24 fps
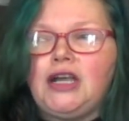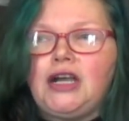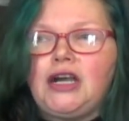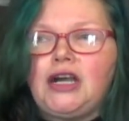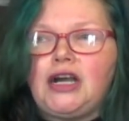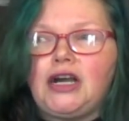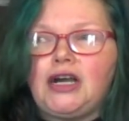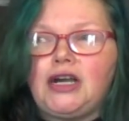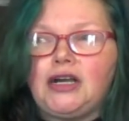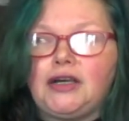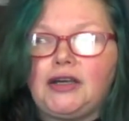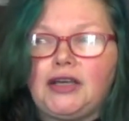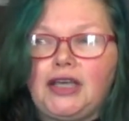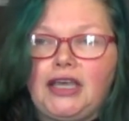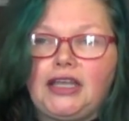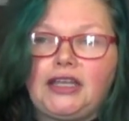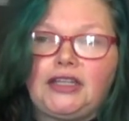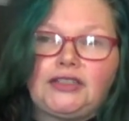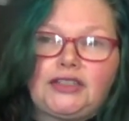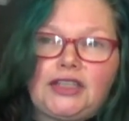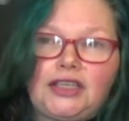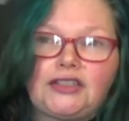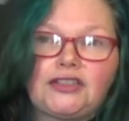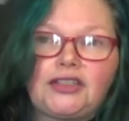And
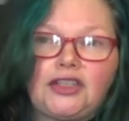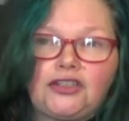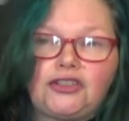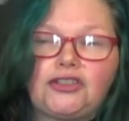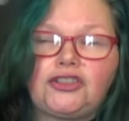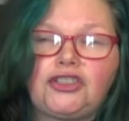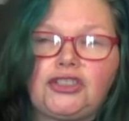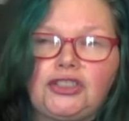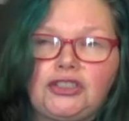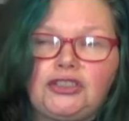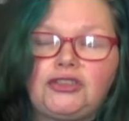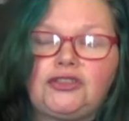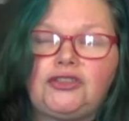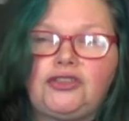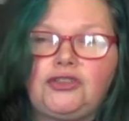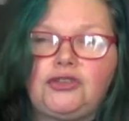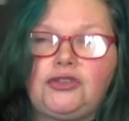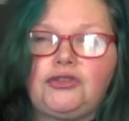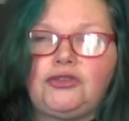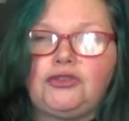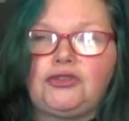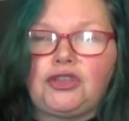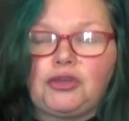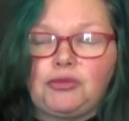it takes energy
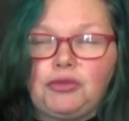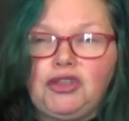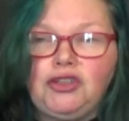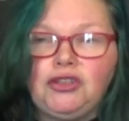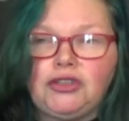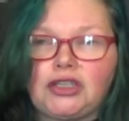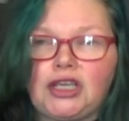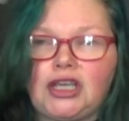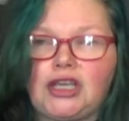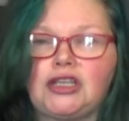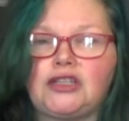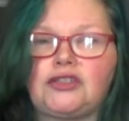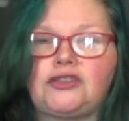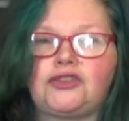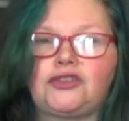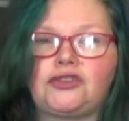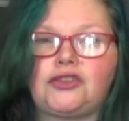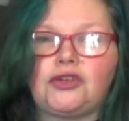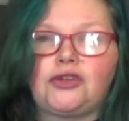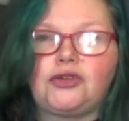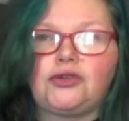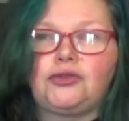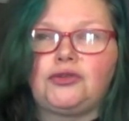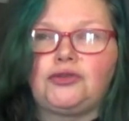to communicate.
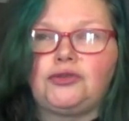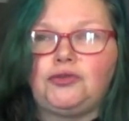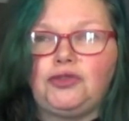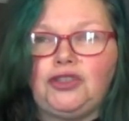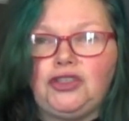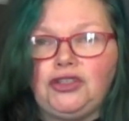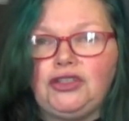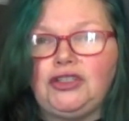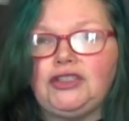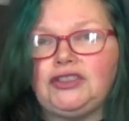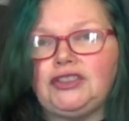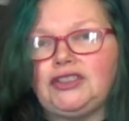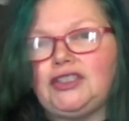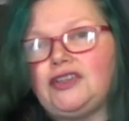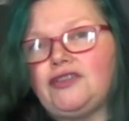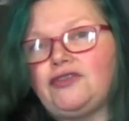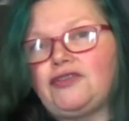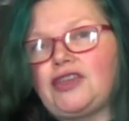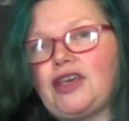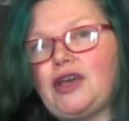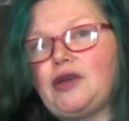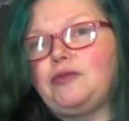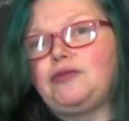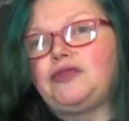So you need to
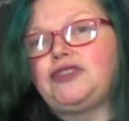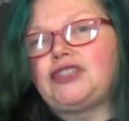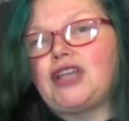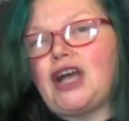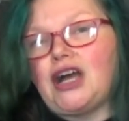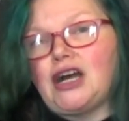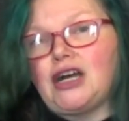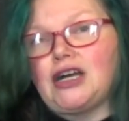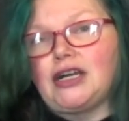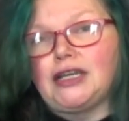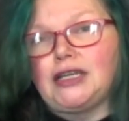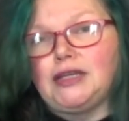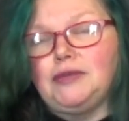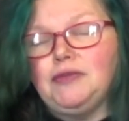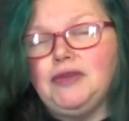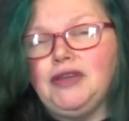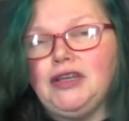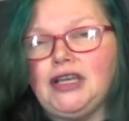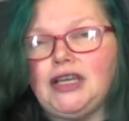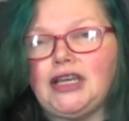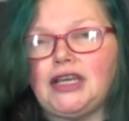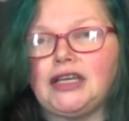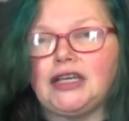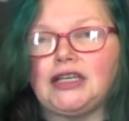give them time
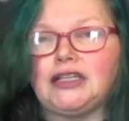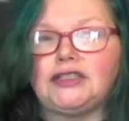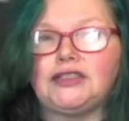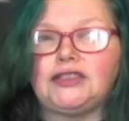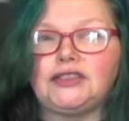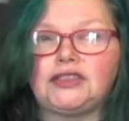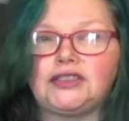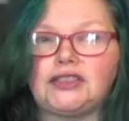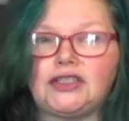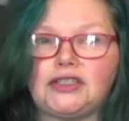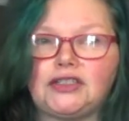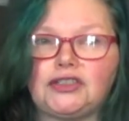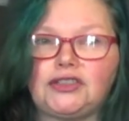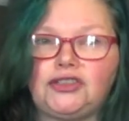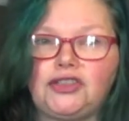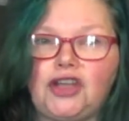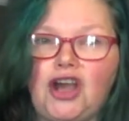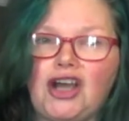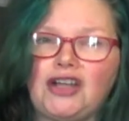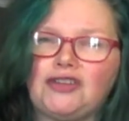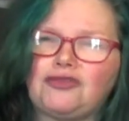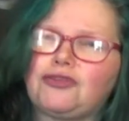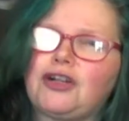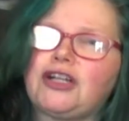and
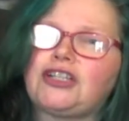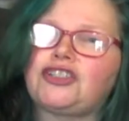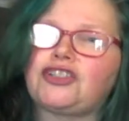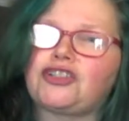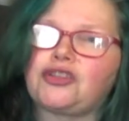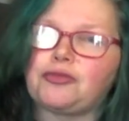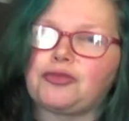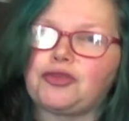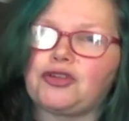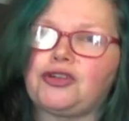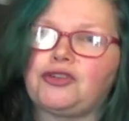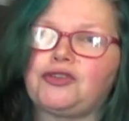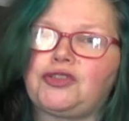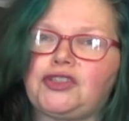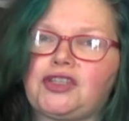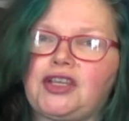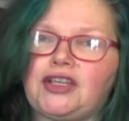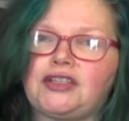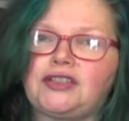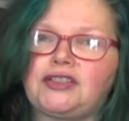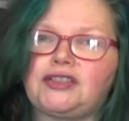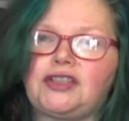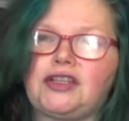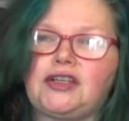not rush the
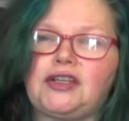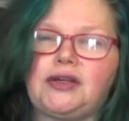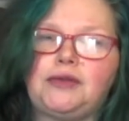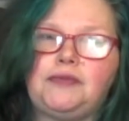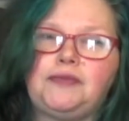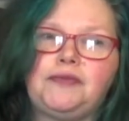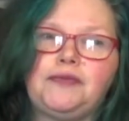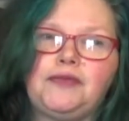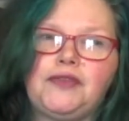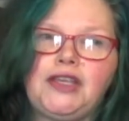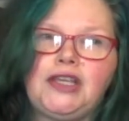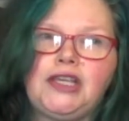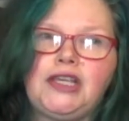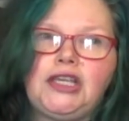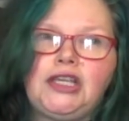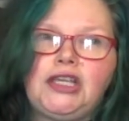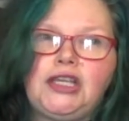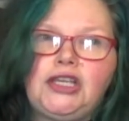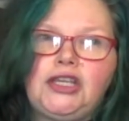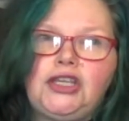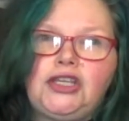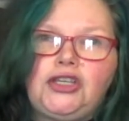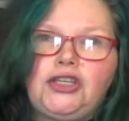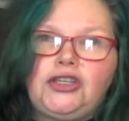process.
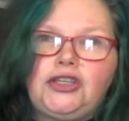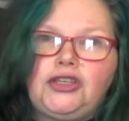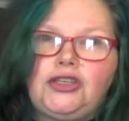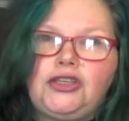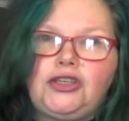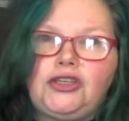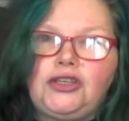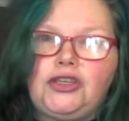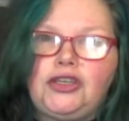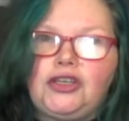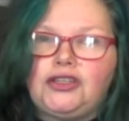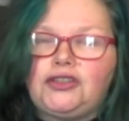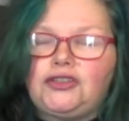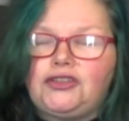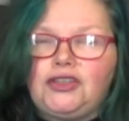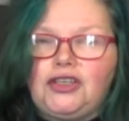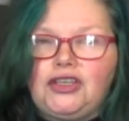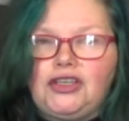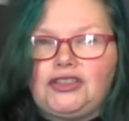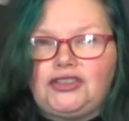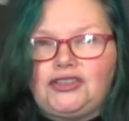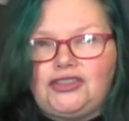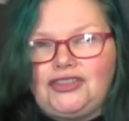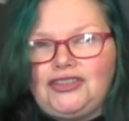
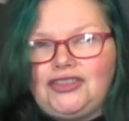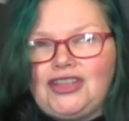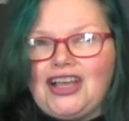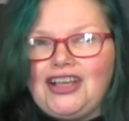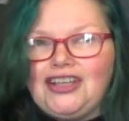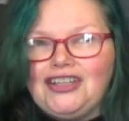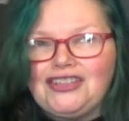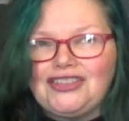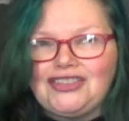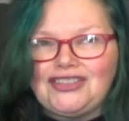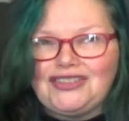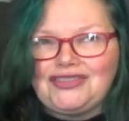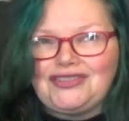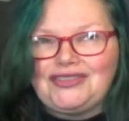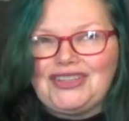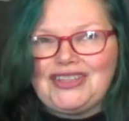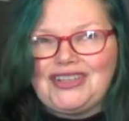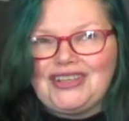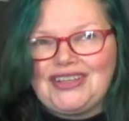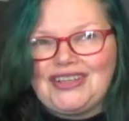It's nice.